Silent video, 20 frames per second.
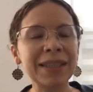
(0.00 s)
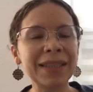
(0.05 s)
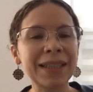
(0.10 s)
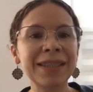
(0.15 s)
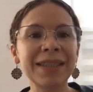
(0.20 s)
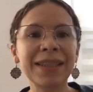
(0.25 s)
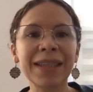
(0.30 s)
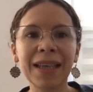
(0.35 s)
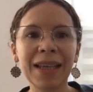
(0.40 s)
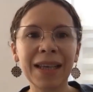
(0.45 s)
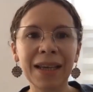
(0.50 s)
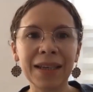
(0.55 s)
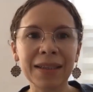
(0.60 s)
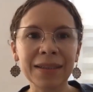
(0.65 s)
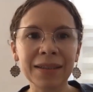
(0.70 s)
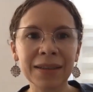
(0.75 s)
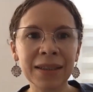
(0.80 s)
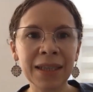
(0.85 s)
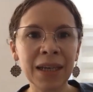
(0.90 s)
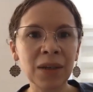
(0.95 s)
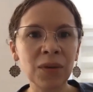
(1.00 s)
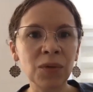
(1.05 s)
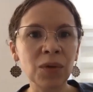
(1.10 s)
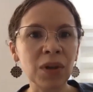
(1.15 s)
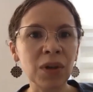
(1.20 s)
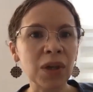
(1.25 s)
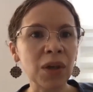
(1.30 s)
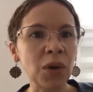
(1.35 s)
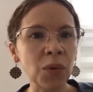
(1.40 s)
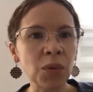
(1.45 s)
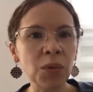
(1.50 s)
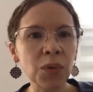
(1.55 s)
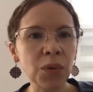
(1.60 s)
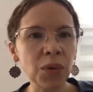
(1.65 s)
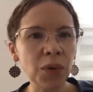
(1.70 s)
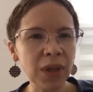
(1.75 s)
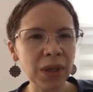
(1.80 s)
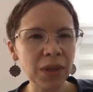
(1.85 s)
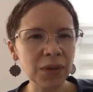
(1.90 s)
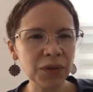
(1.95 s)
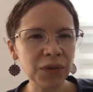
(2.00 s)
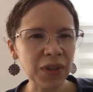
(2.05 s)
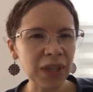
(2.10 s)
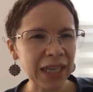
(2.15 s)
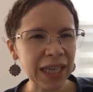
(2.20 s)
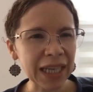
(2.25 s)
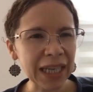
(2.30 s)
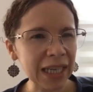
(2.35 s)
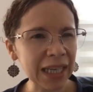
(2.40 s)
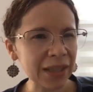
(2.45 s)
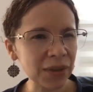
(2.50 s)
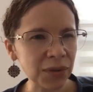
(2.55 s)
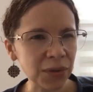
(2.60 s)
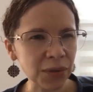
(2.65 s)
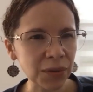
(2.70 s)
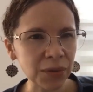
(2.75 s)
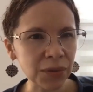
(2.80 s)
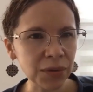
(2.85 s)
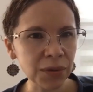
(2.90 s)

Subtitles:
methodologies of constitutional interpretation,